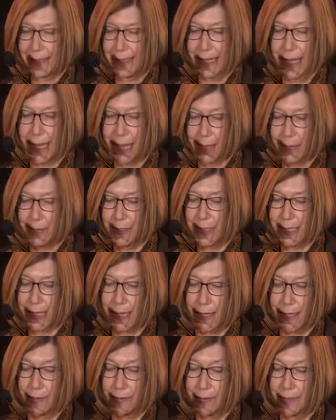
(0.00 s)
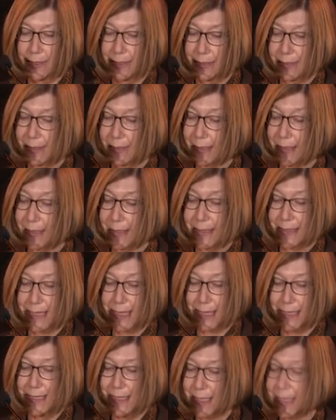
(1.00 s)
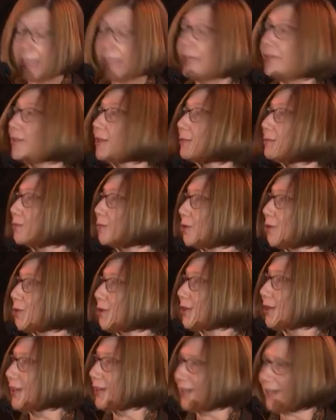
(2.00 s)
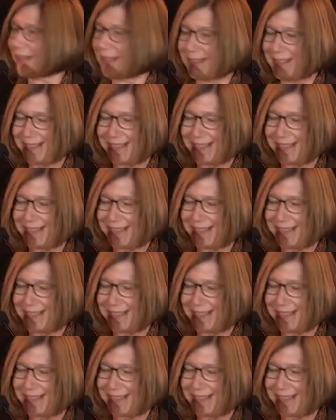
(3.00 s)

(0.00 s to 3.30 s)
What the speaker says: camped out, tested even more.